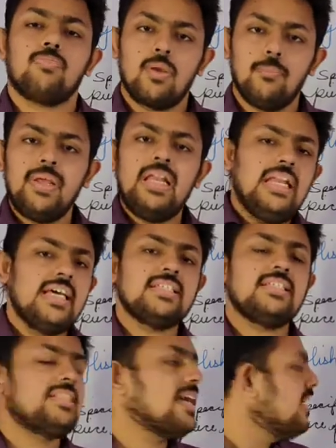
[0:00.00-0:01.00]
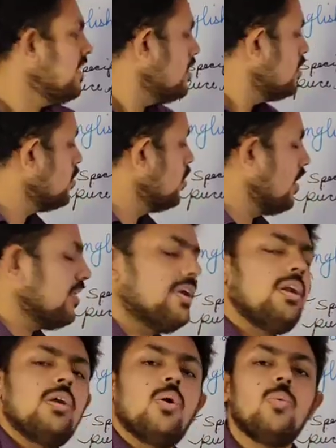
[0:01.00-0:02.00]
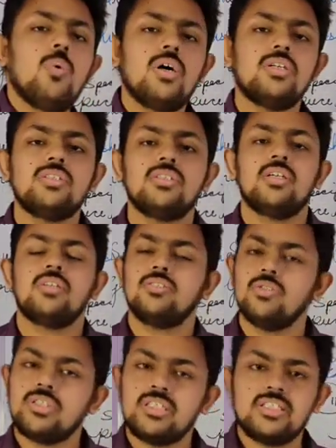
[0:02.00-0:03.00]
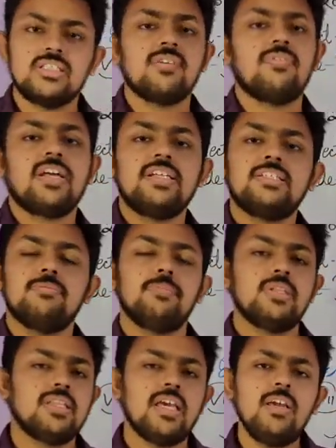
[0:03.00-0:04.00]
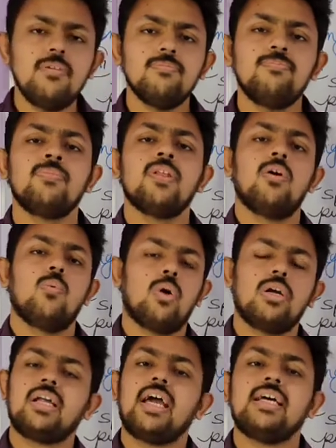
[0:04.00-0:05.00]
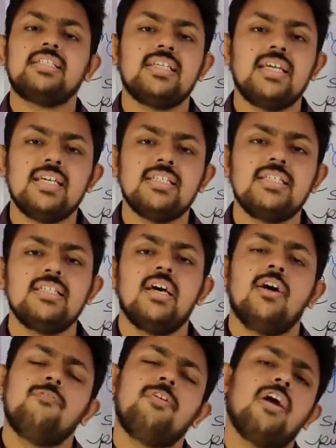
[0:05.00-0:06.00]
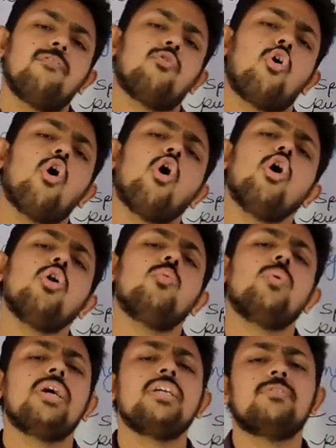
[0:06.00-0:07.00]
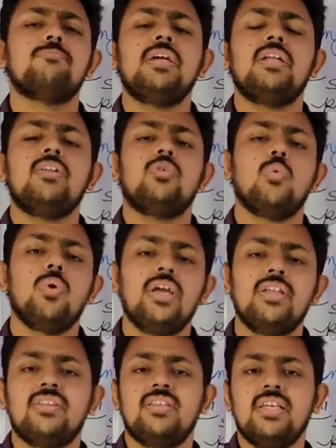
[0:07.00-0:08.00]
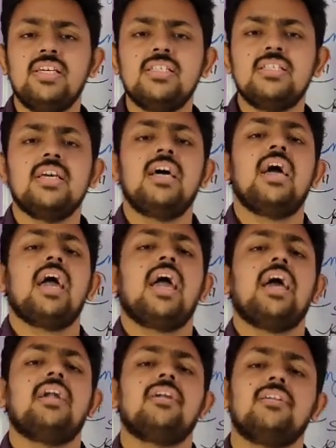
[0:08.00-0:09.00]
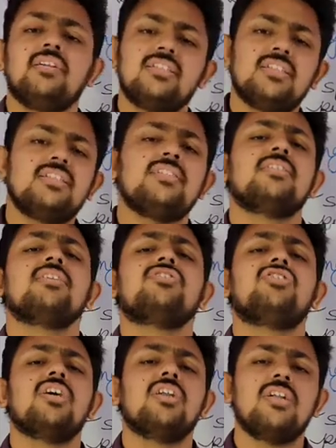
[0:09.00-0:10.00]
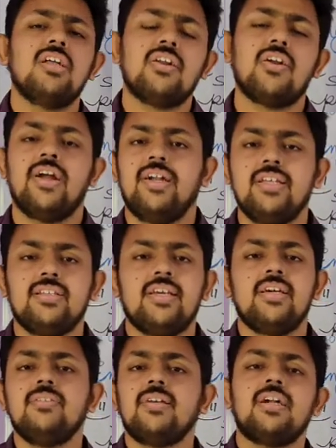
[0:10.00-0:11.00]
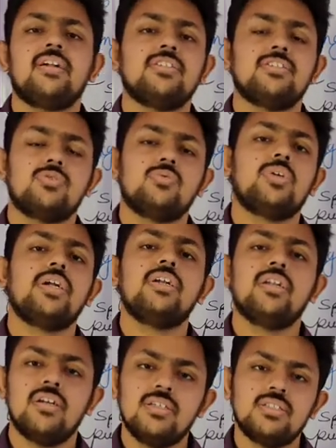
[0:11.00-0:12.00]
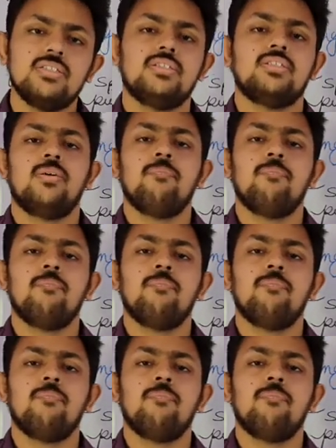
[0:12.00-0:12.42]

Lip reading: be less than 200 words. So this is a very simple thing. What essay is, we have always been doing these, and this is the general writing thing that a student learns.